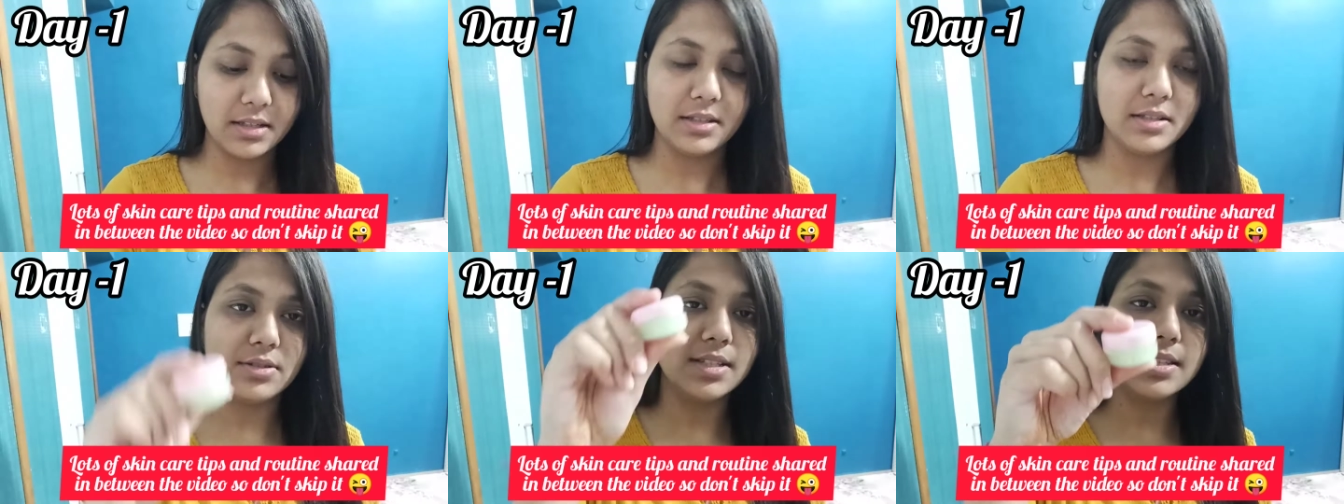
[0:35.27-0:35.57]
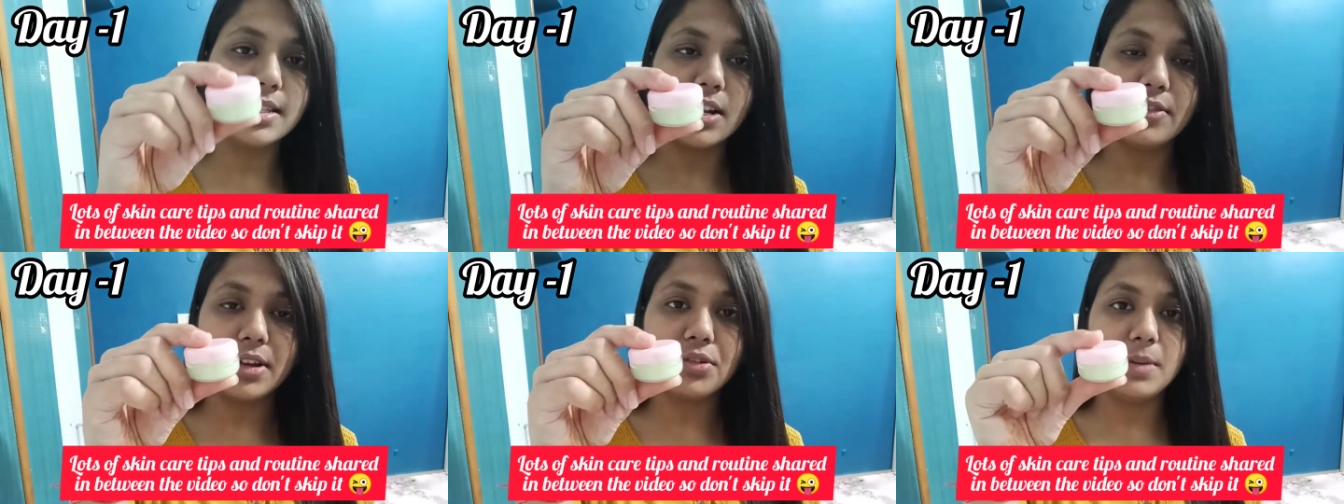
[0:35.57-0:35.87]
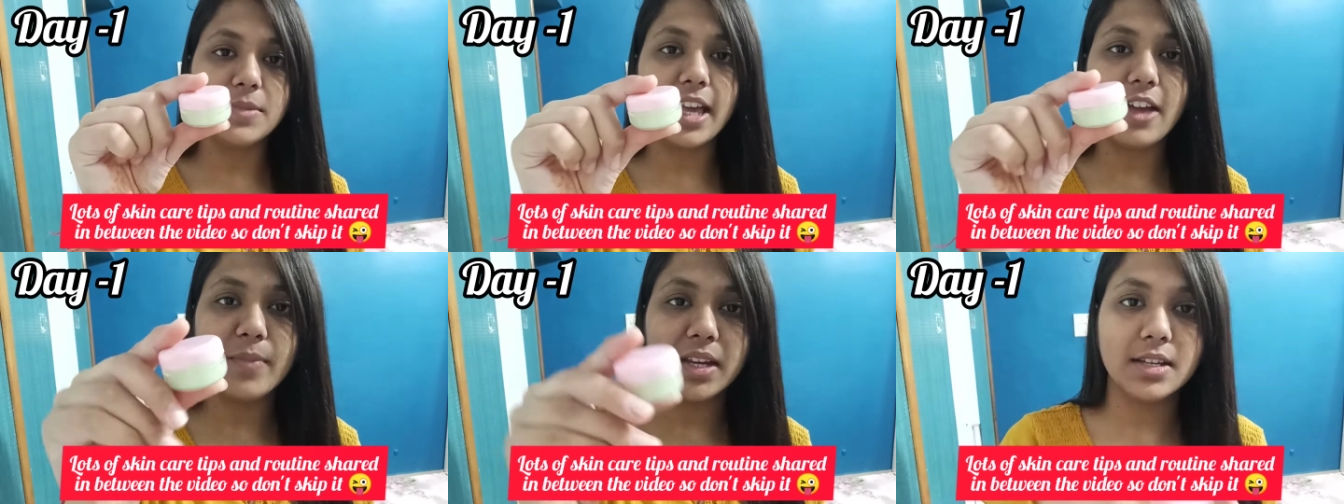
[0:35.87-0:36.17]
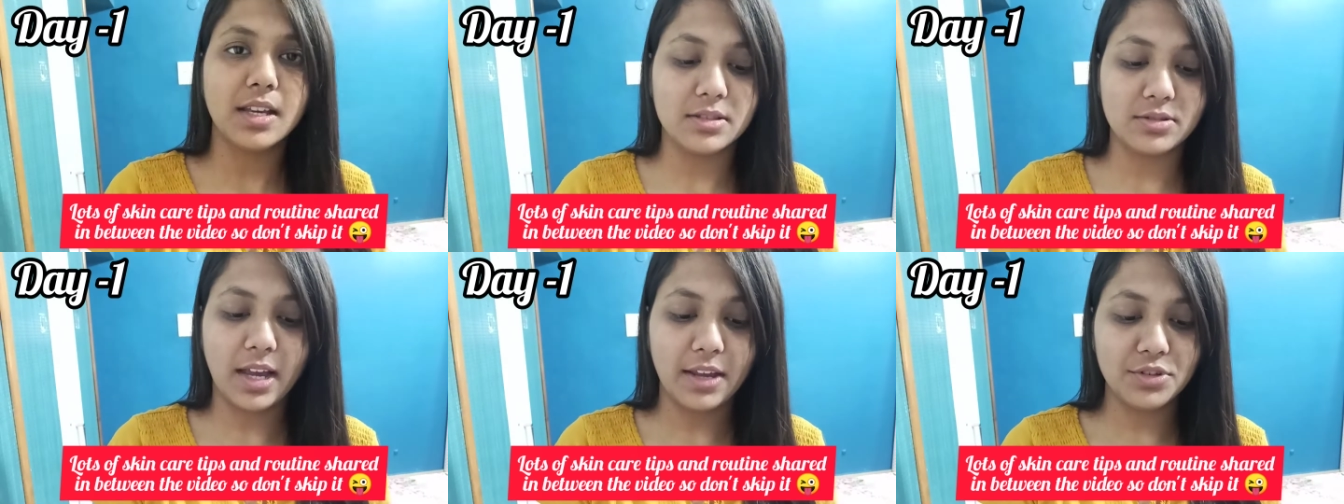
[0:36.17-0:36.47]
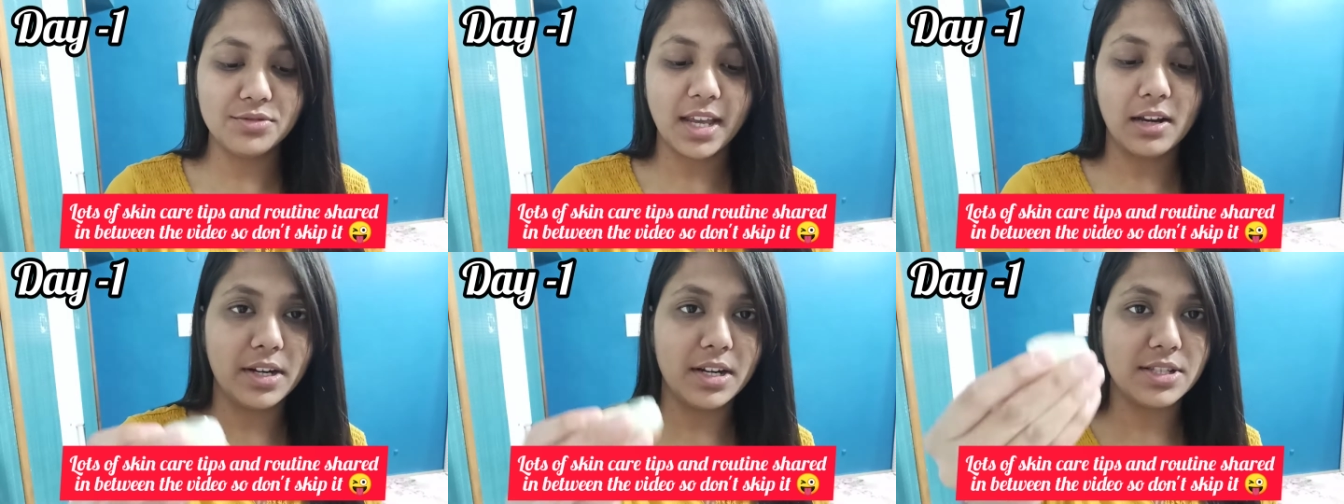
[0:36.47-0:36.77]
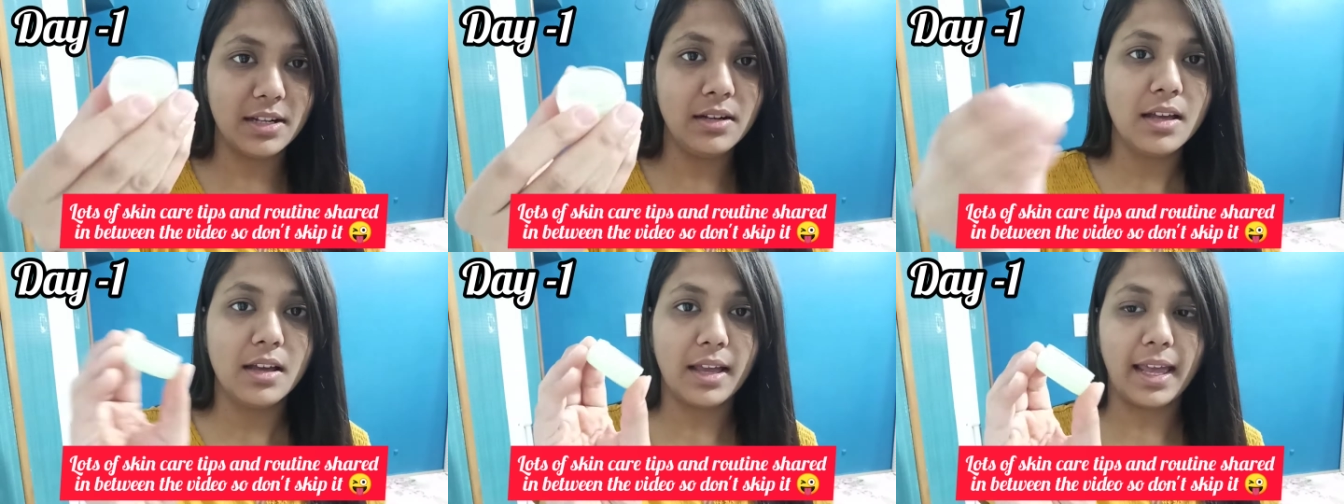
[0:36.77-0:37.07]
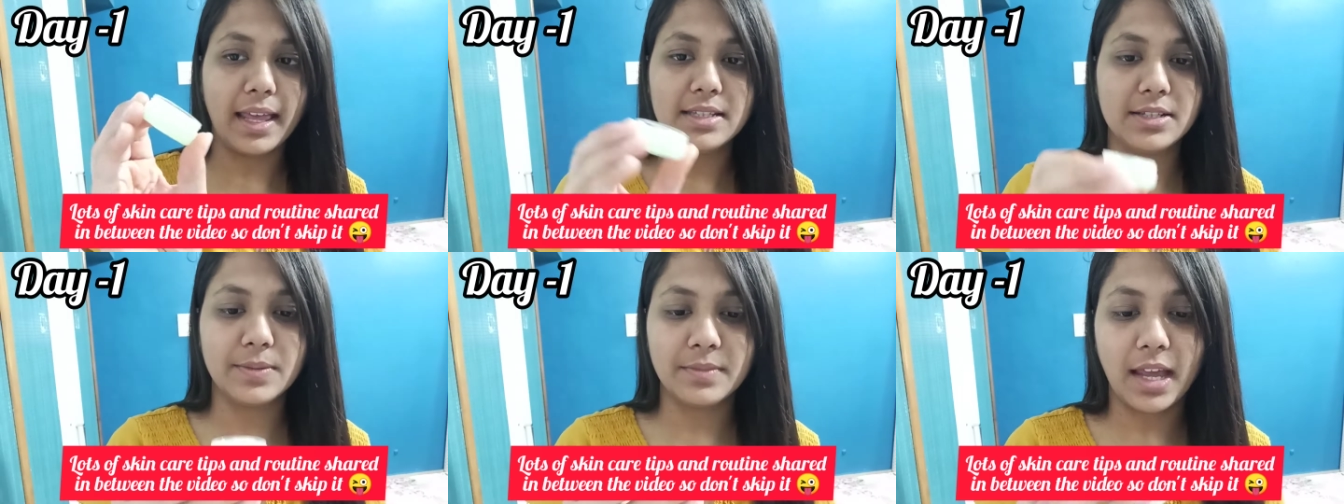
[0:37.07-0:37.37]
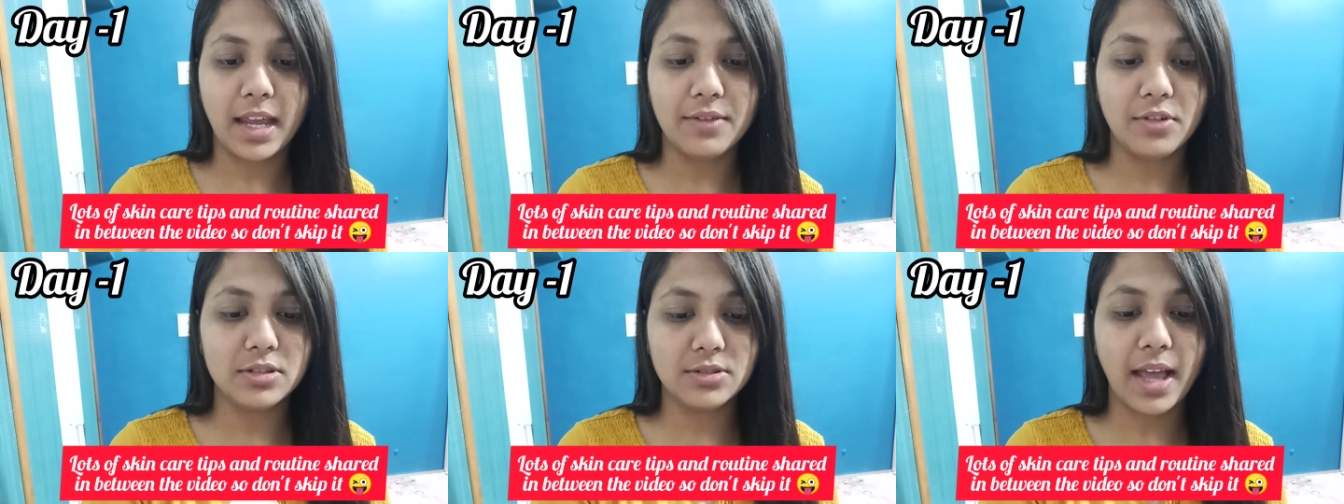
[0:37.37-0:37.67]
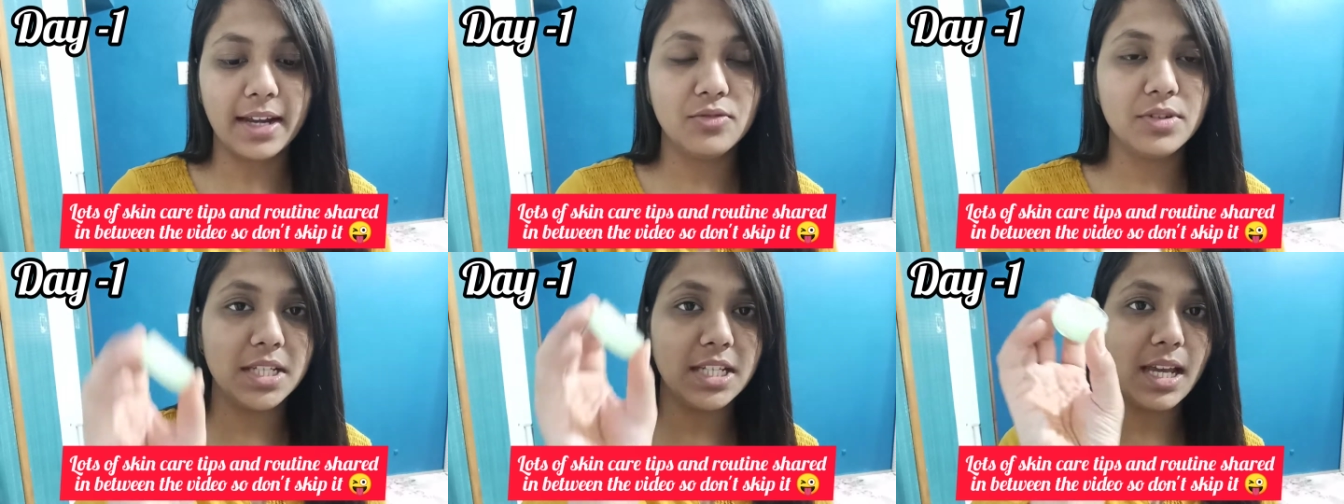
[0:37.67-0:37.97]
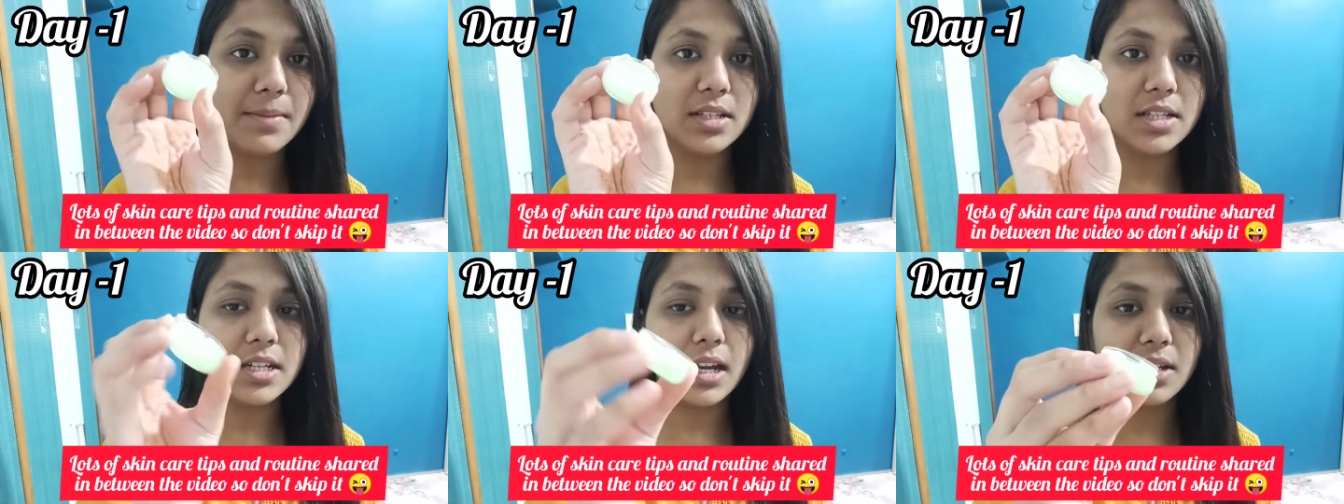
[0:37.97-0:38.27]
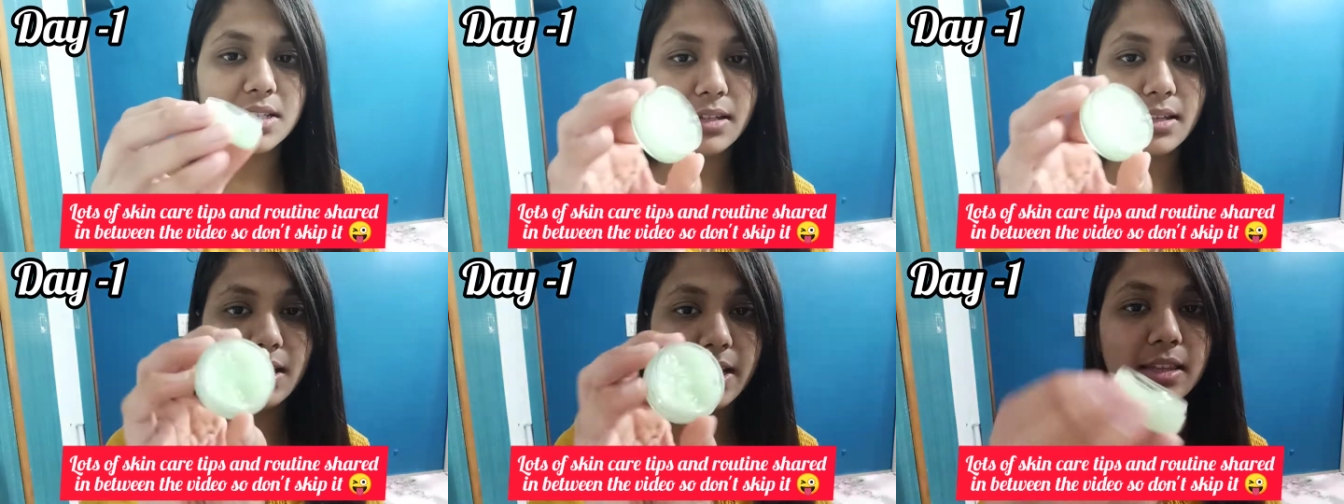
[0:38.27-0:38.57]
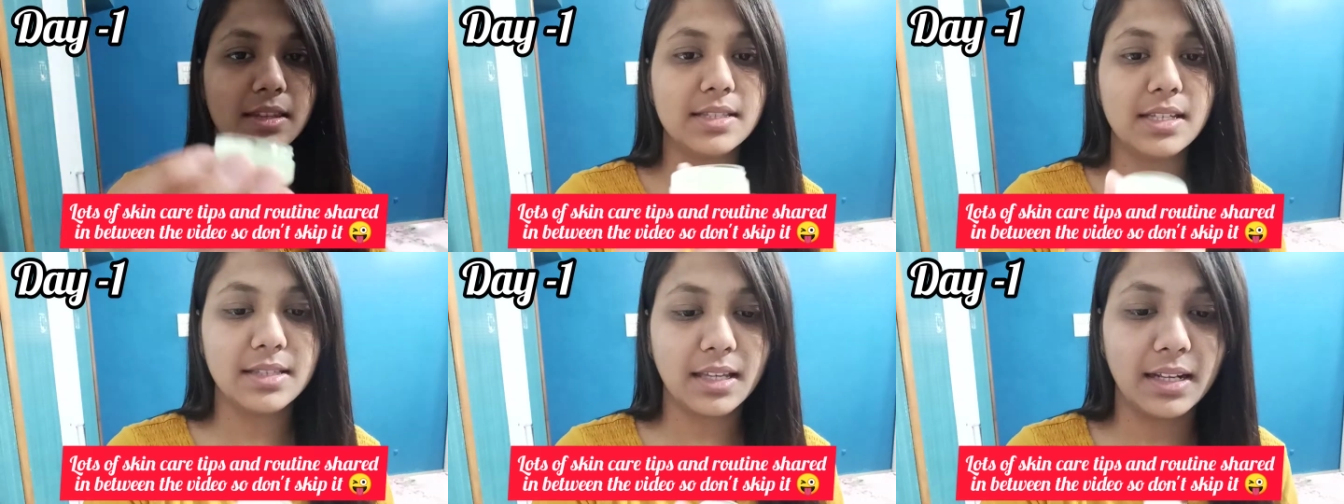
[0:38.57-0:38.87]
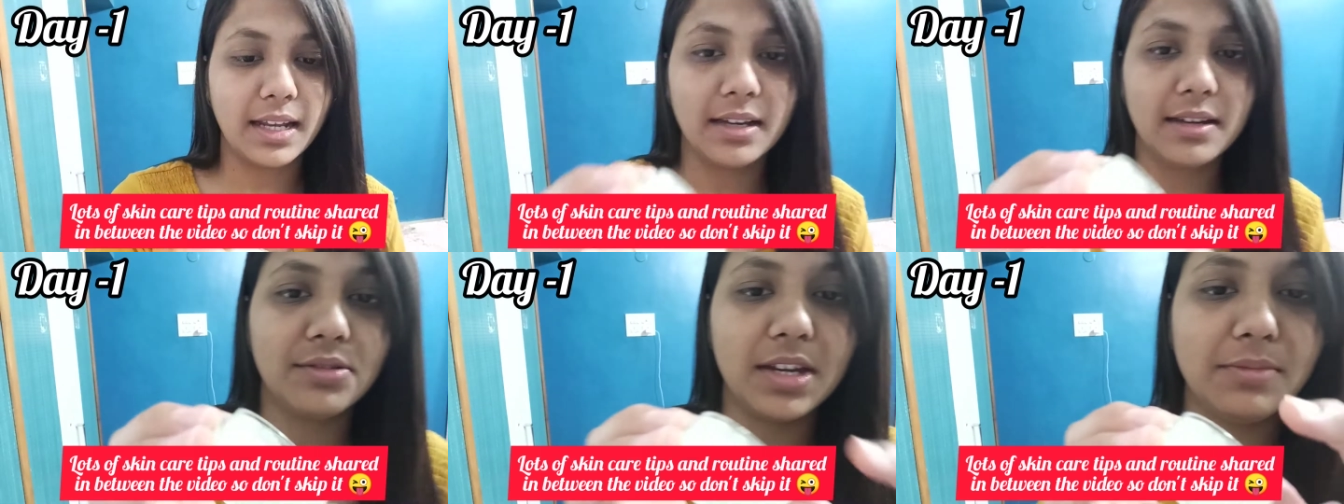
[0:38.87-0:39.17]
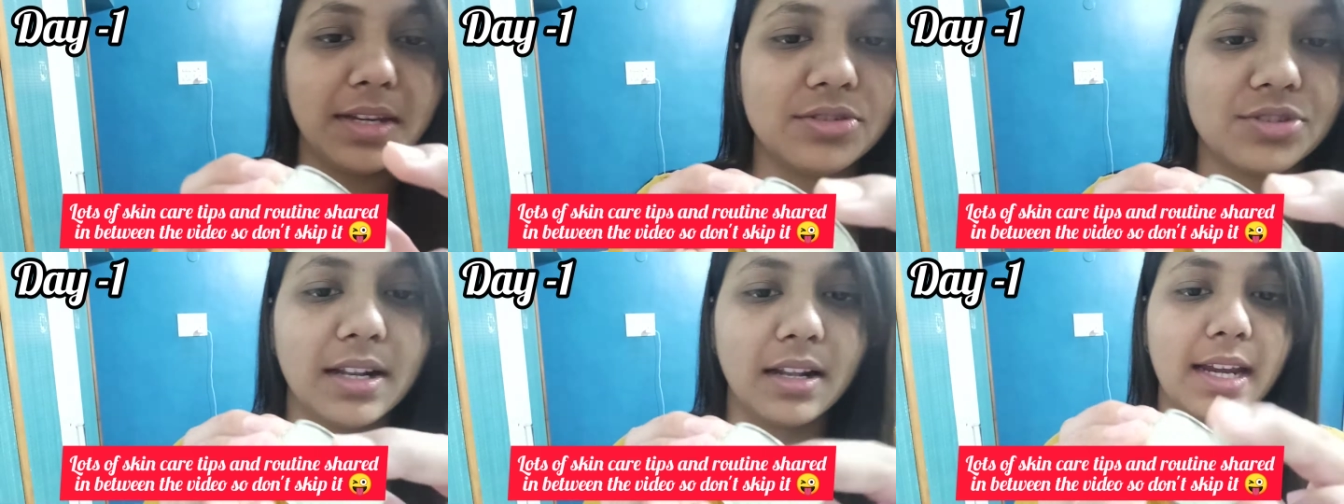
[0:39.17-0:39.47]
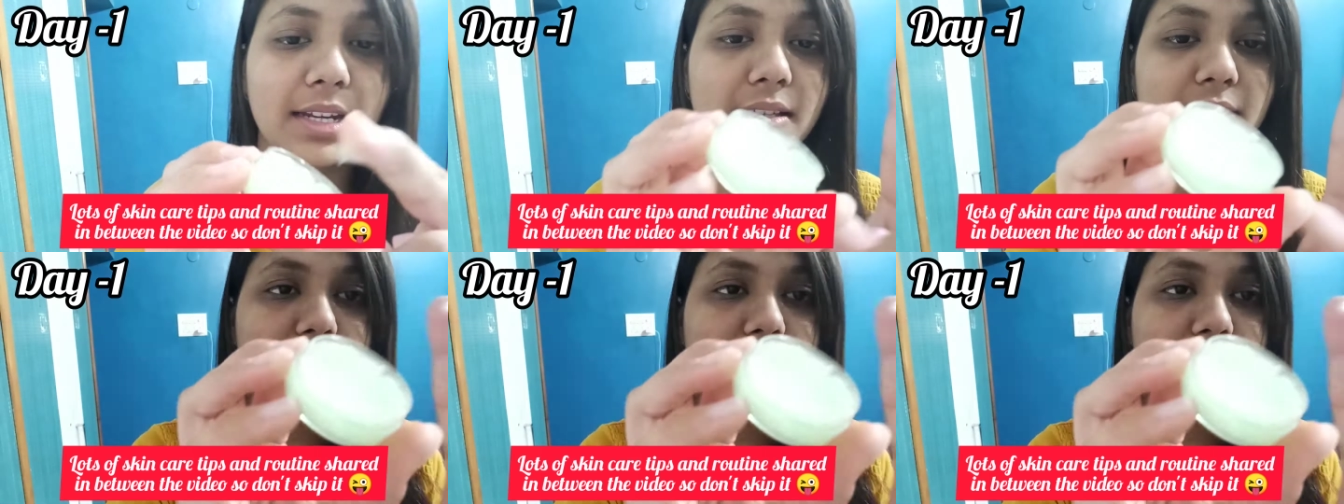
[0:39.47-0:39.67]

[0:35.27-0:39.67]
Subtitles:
This is the aloe vera cream that I've made. So I've used aloe vera gel and I have also added green capsule and mixed it thoroughly. And this is like a creamy gel kind of